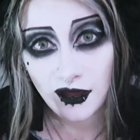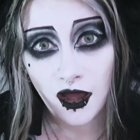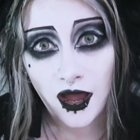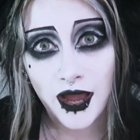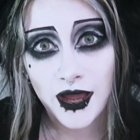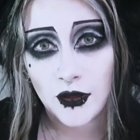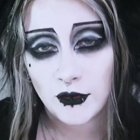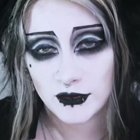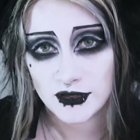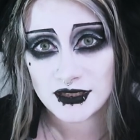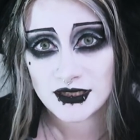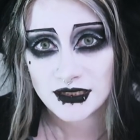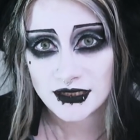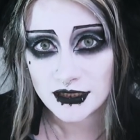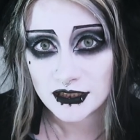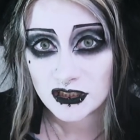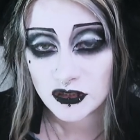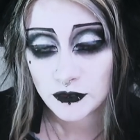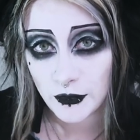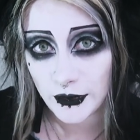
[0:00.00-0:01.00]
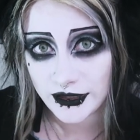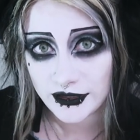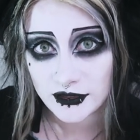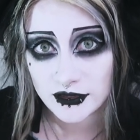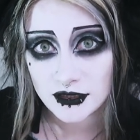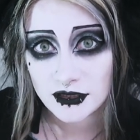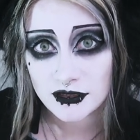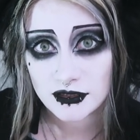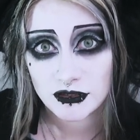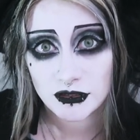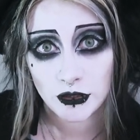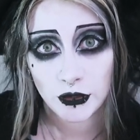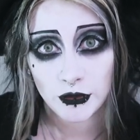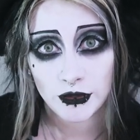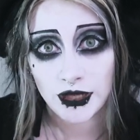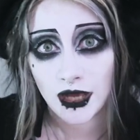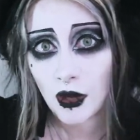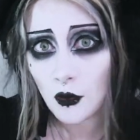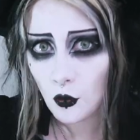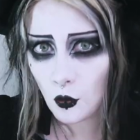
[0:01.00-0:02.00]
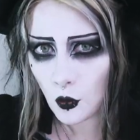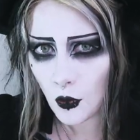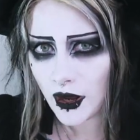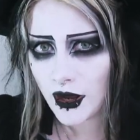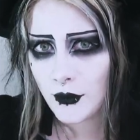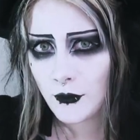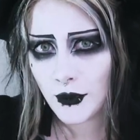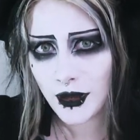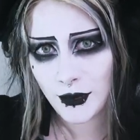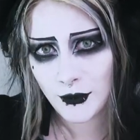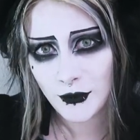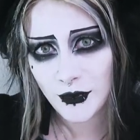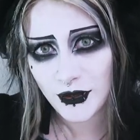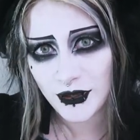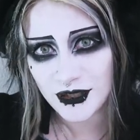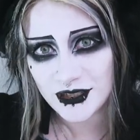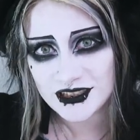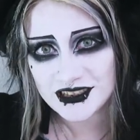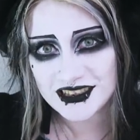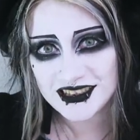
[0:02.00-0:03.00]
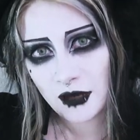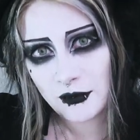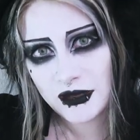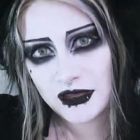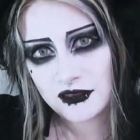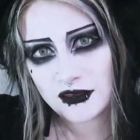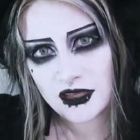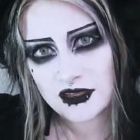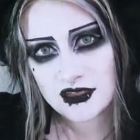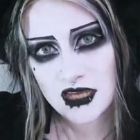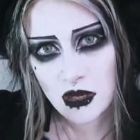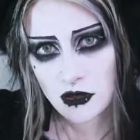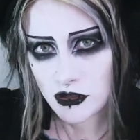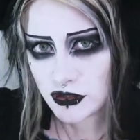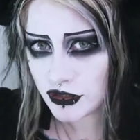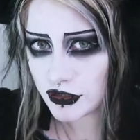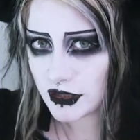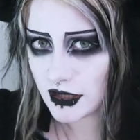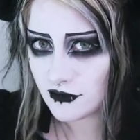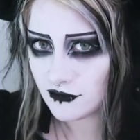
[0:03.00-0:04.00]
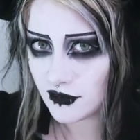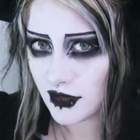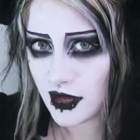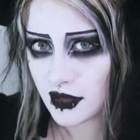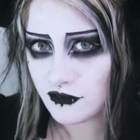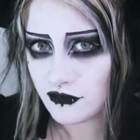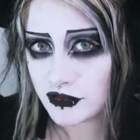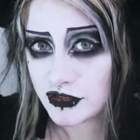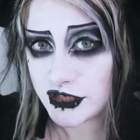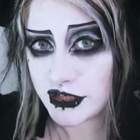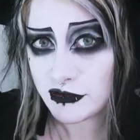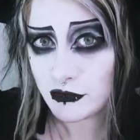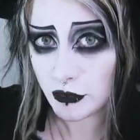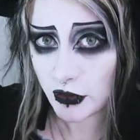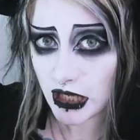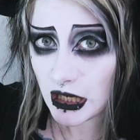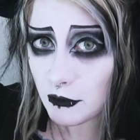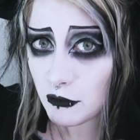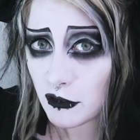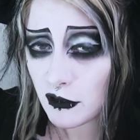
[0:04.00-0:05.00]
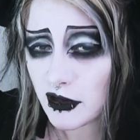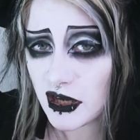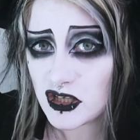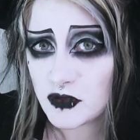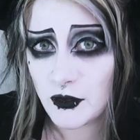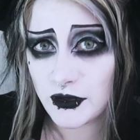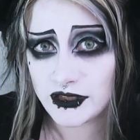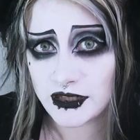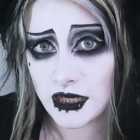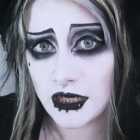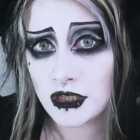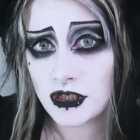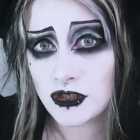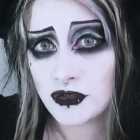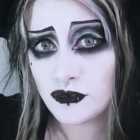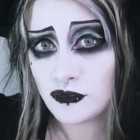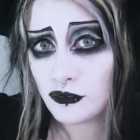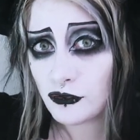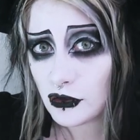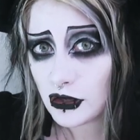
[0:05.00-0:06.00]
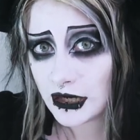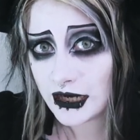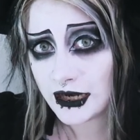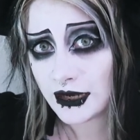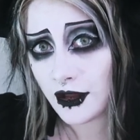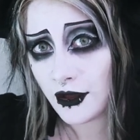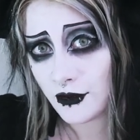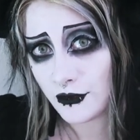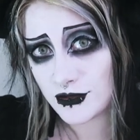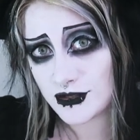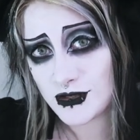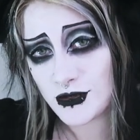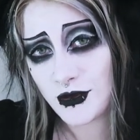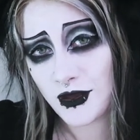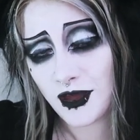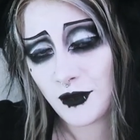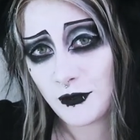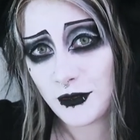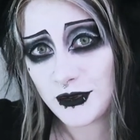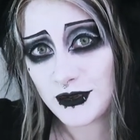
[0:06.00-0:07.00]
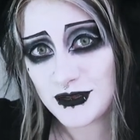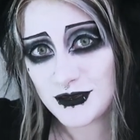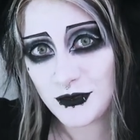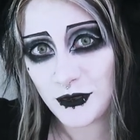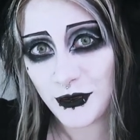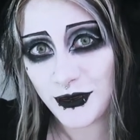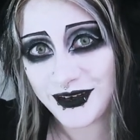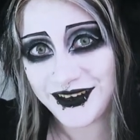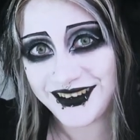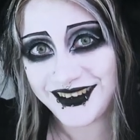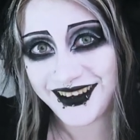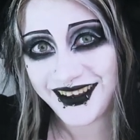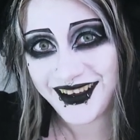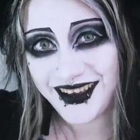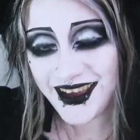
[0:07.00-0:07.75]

I honestly expected it to turn out way, way worse. I mean, that's how you should live life in general. Keep your expectations really low so you can't be disappointed.